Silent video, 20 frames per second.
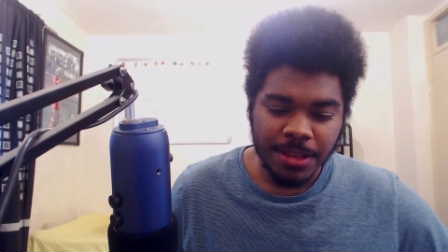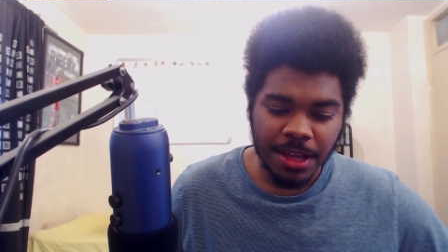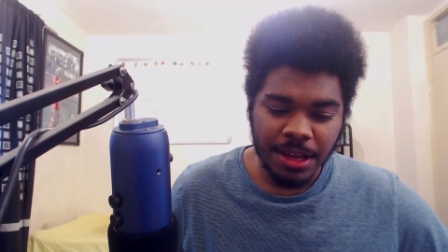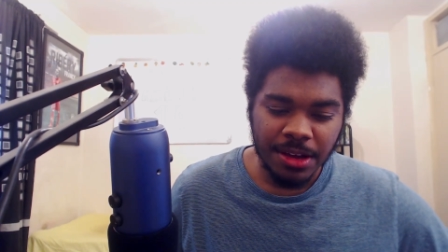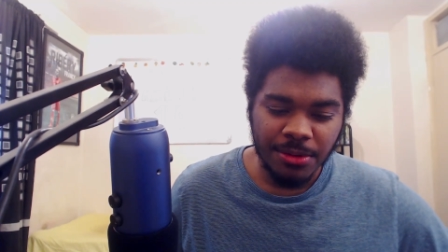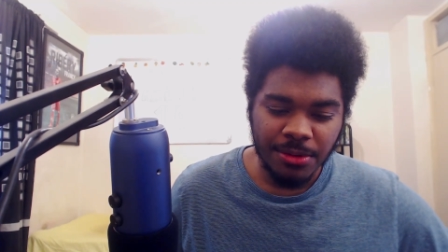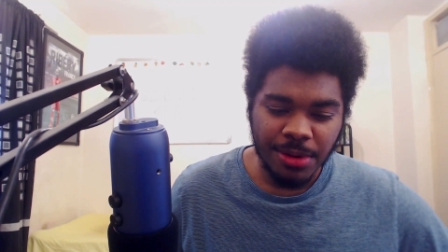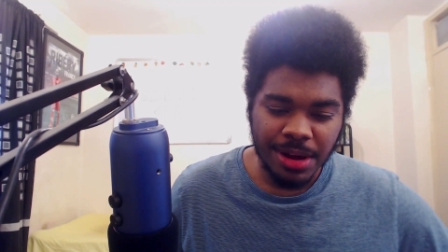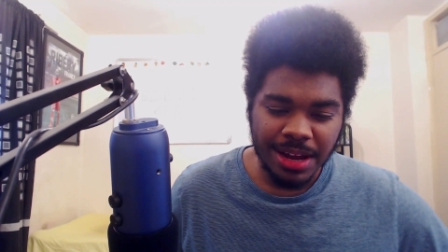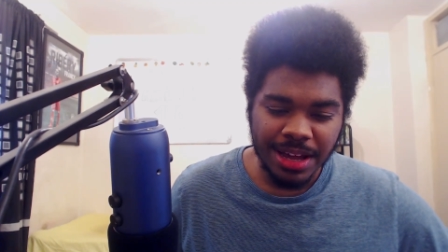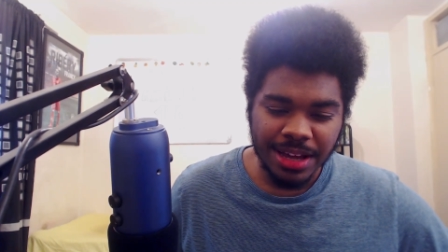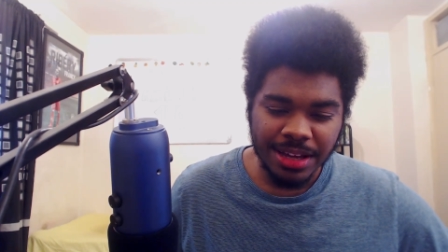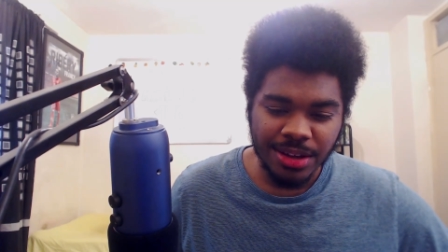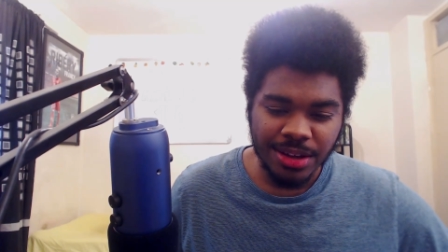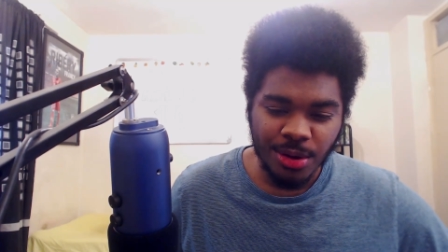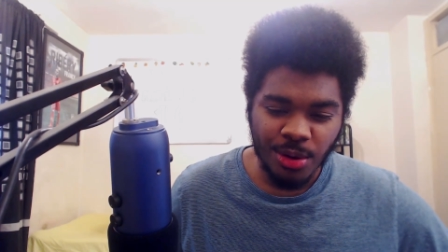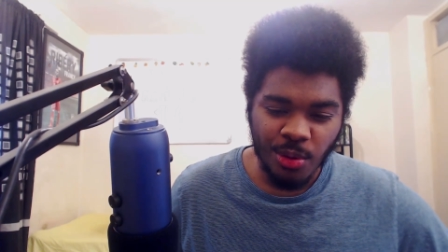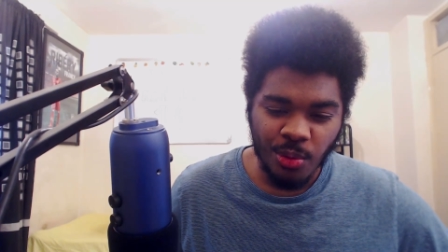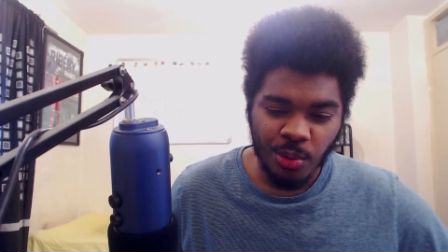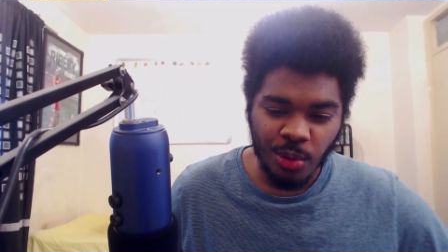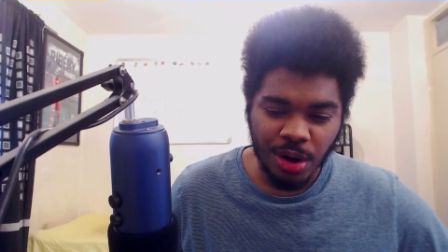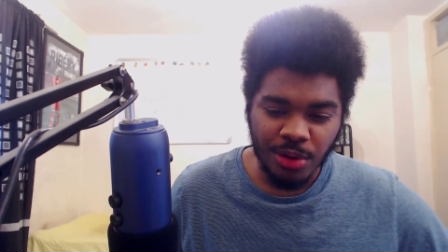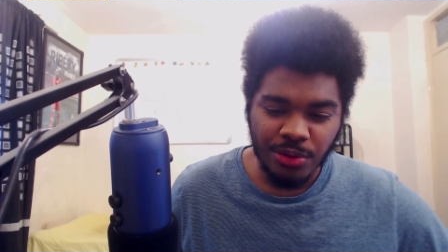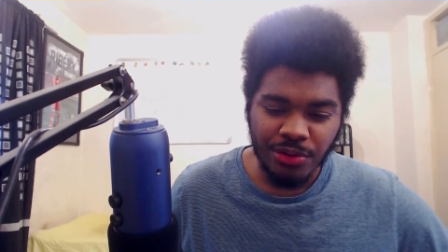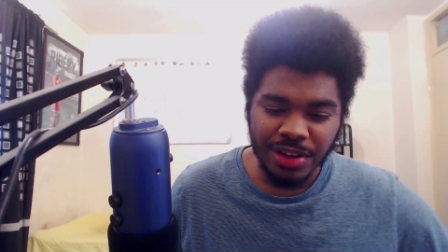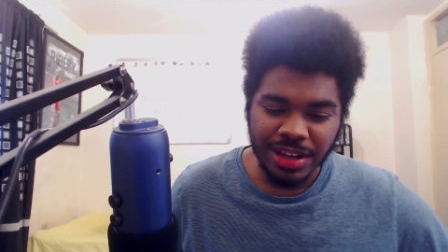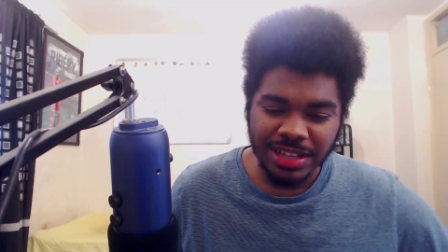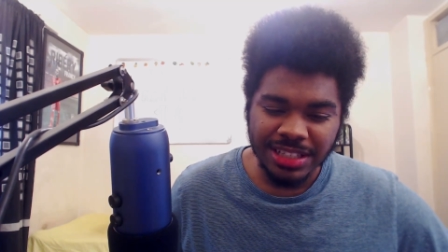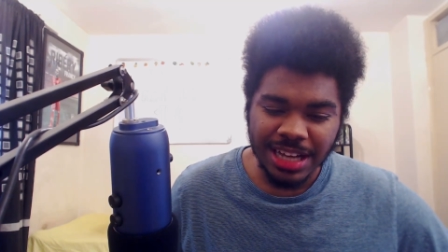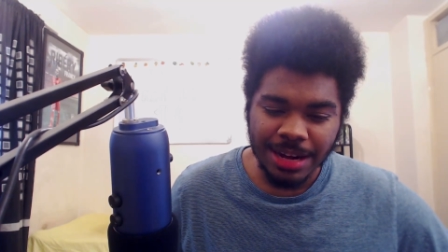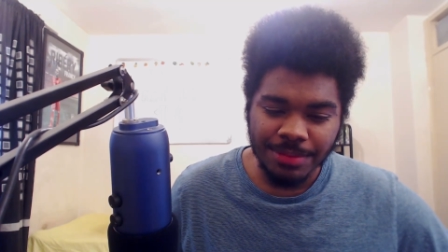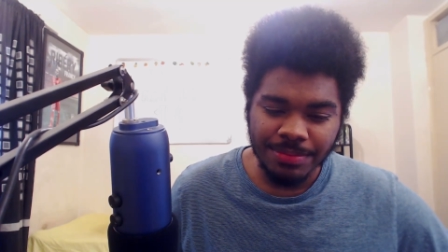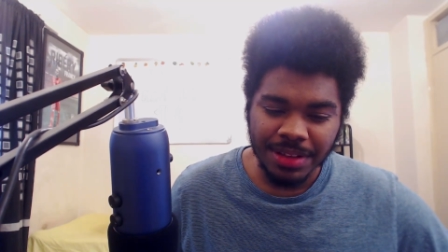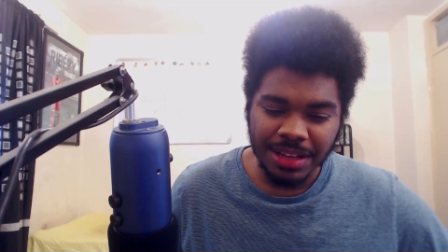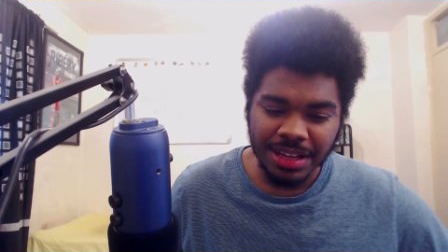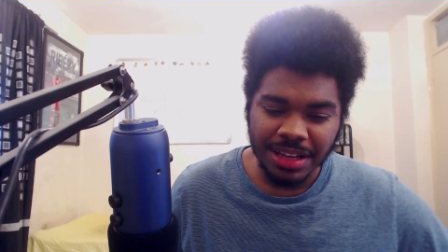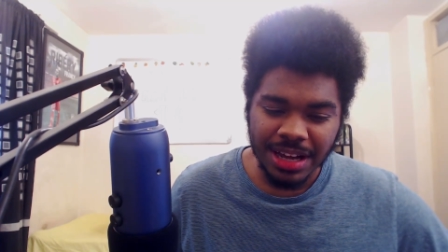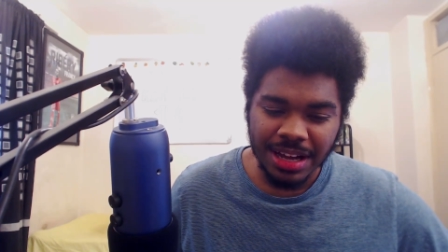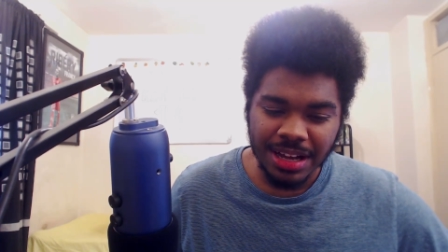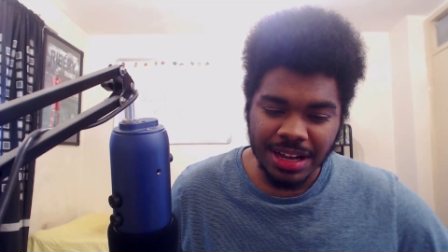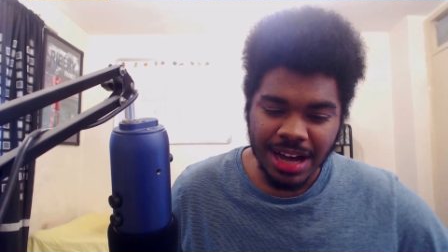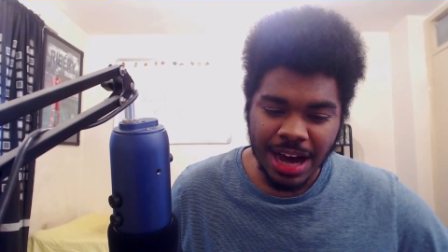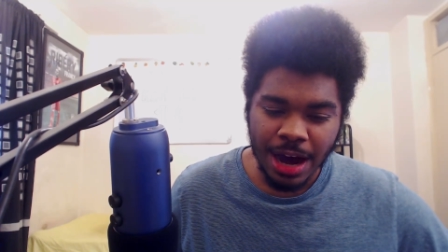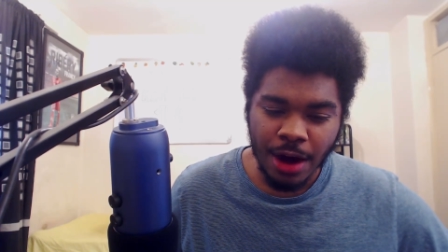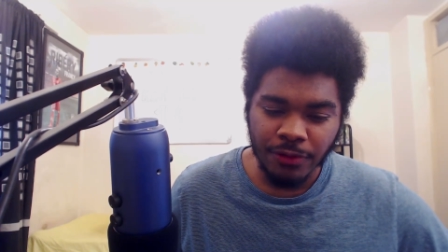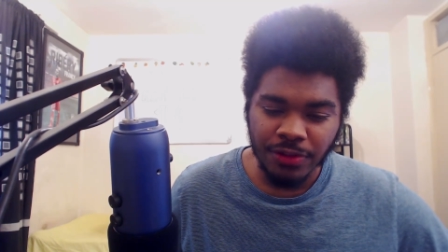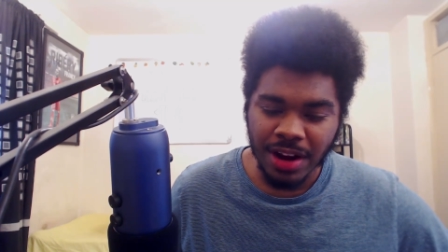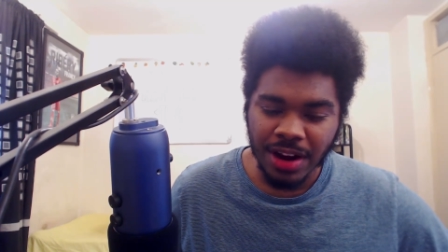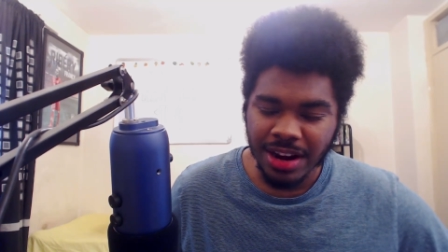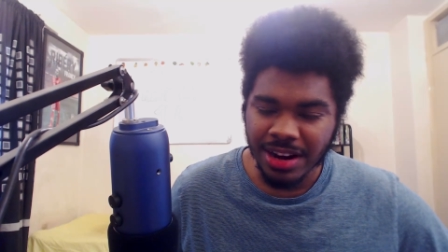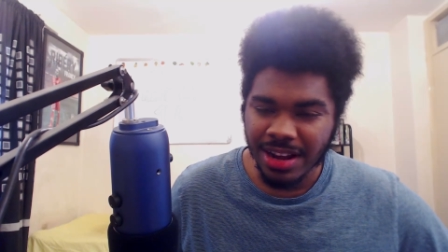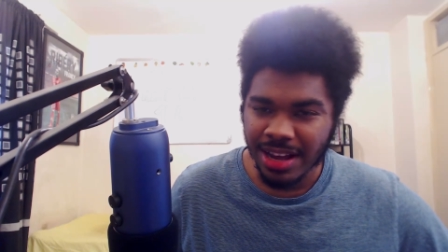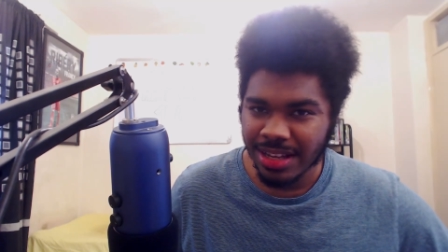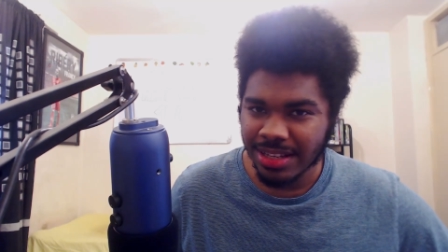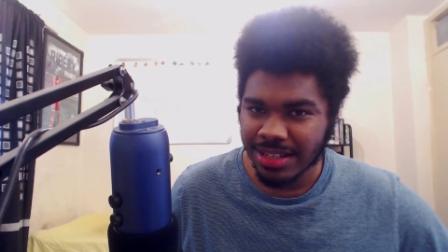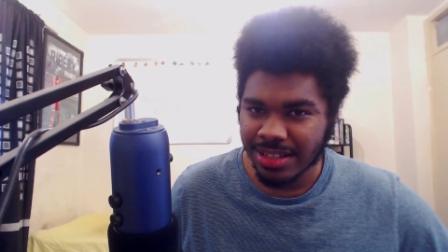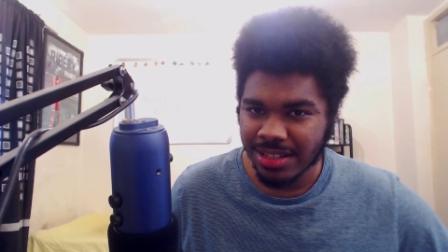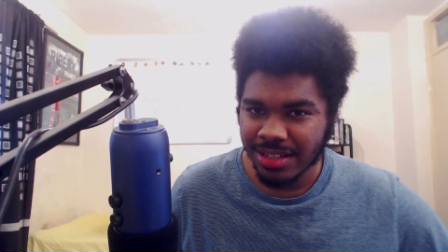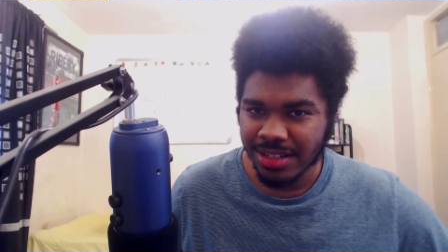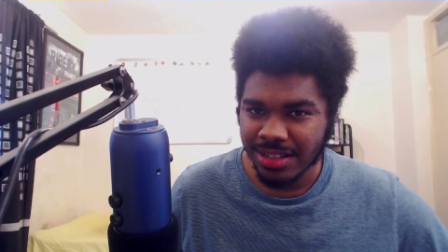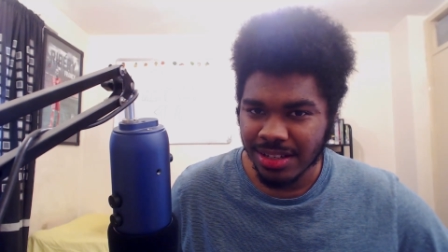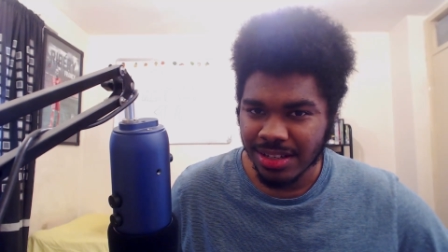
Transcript: where like one thing is happening after the next.